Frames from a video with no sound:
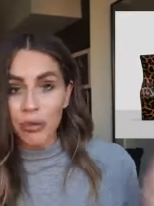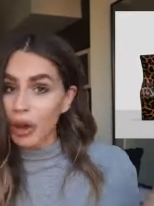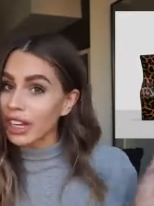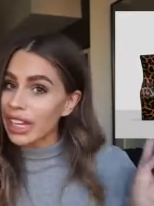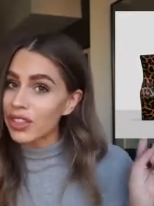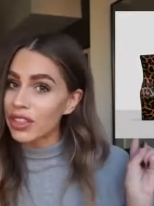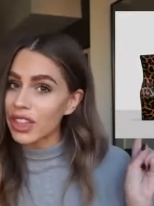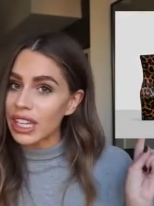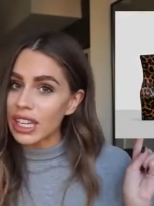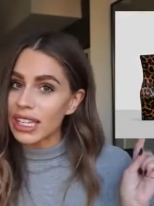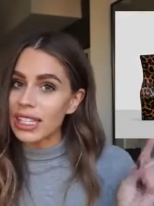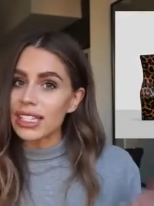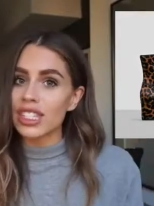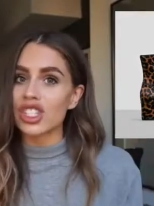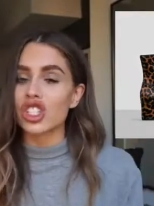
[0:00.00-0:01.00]
I wanna get
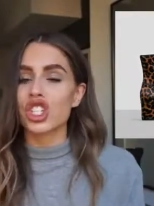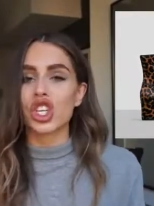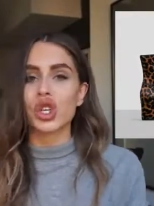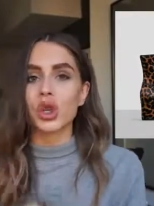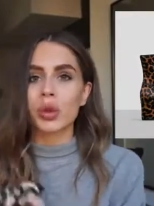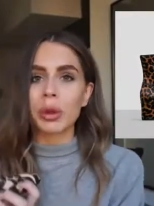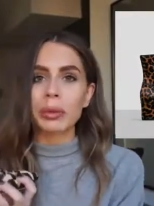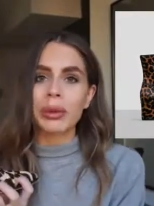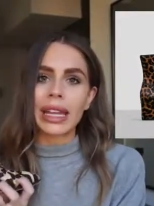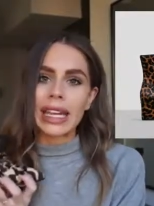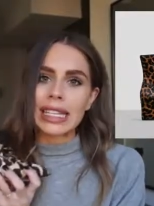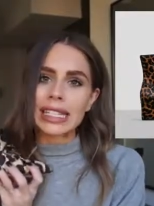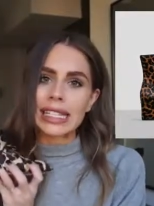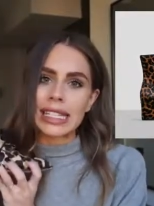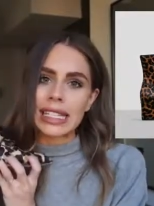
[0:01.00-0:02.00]
these to
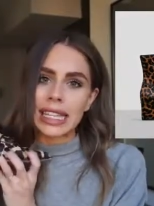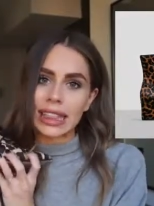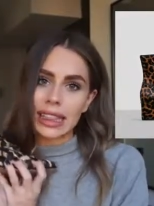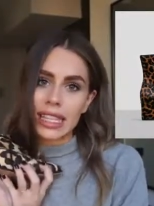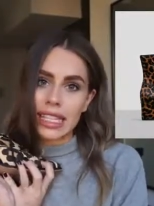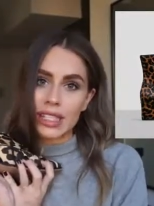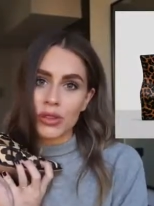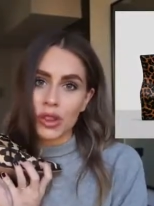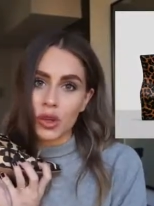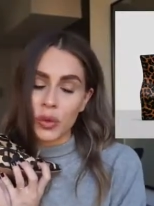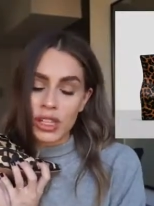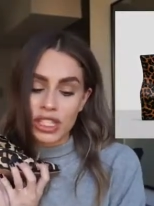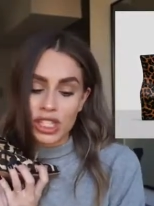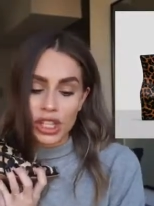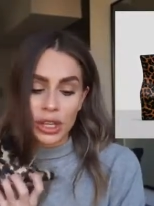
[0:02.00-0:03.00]
replace these for the
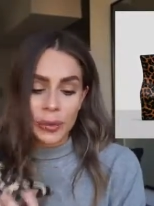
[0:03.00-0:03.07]
winter.